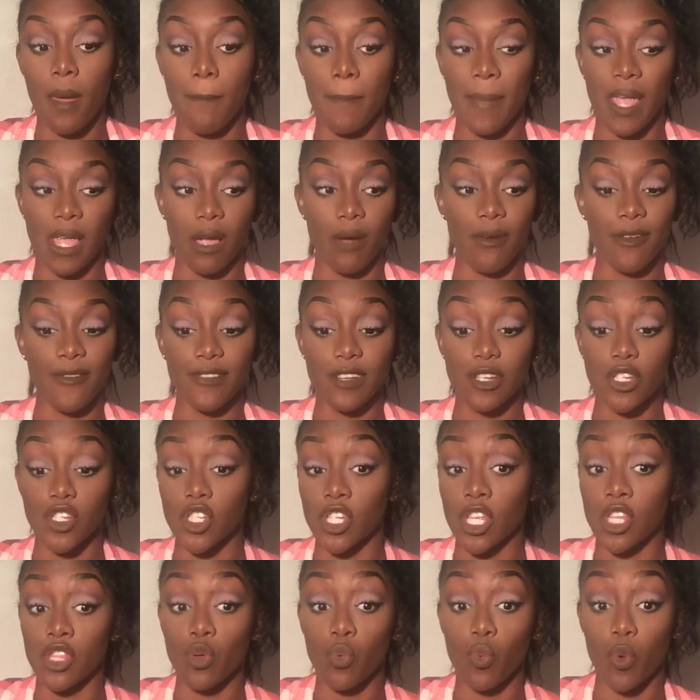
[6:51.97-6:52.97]
Makeup
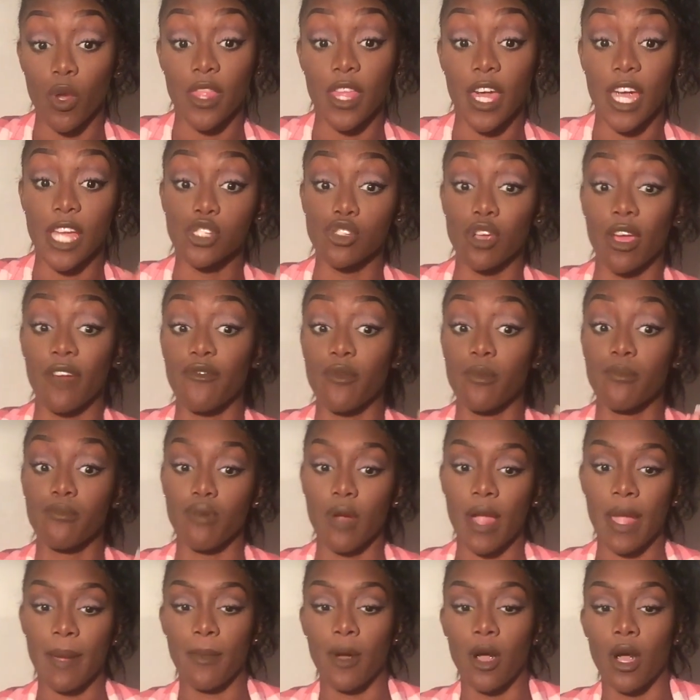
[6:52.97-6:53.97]
Revolution and the one that I tried from
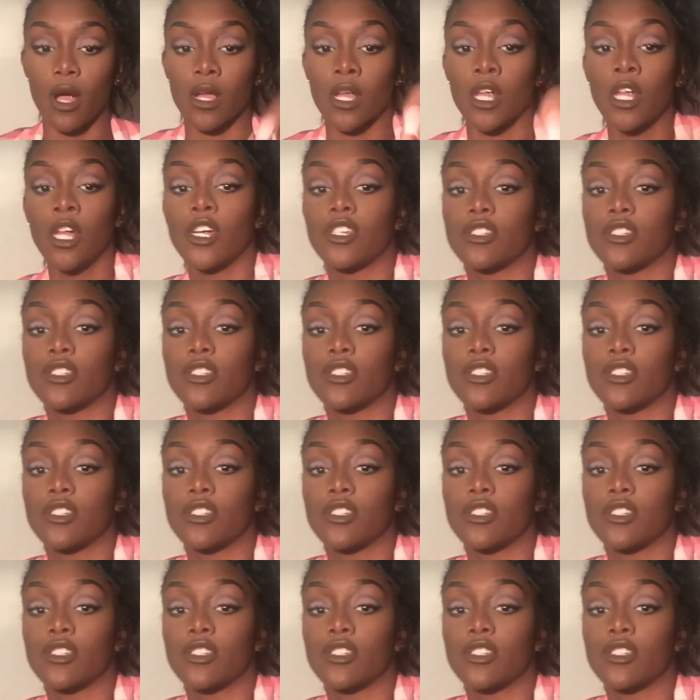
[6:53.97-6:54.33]
Primark.